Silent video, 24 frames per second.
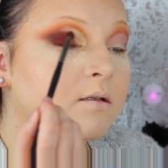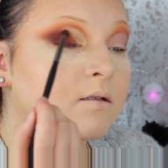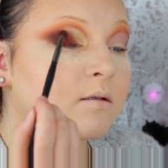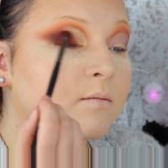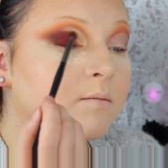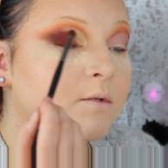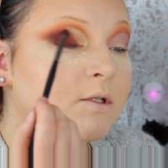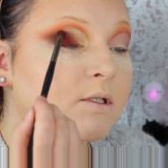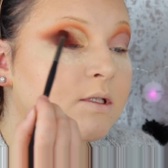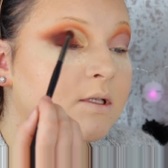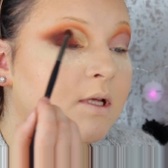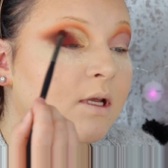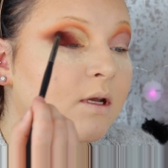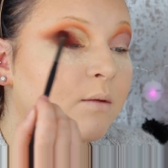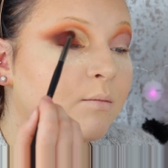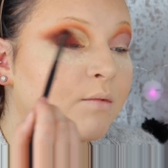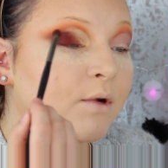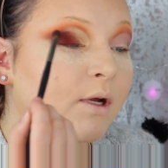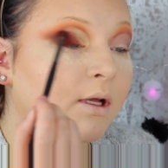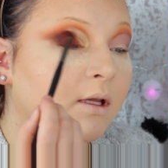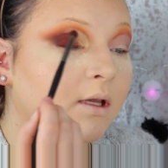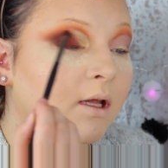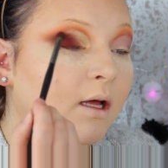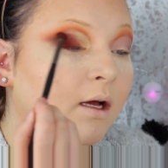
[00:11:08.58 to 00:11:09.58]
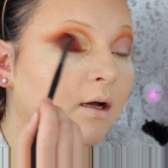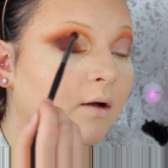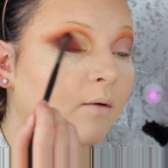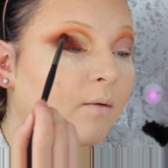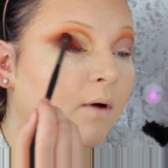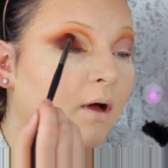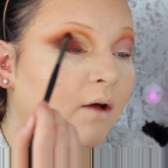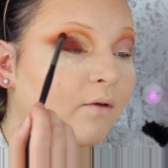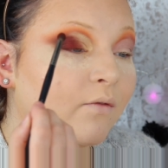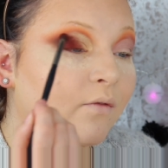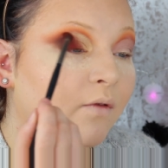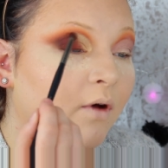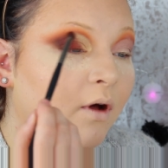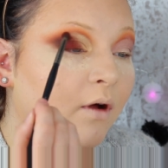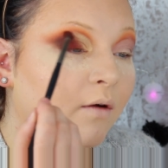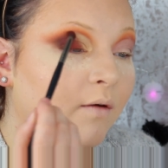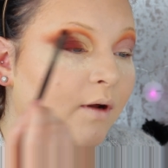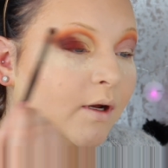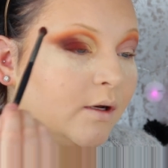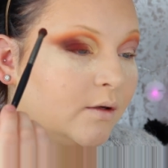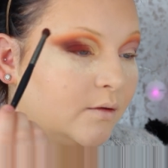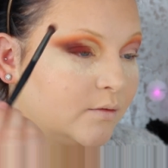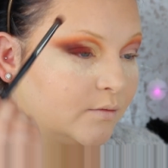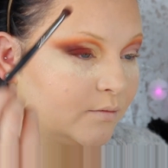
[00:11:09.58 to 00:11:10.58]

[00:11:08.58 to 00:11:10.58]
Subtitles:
so I'm just going to bring that quite far in.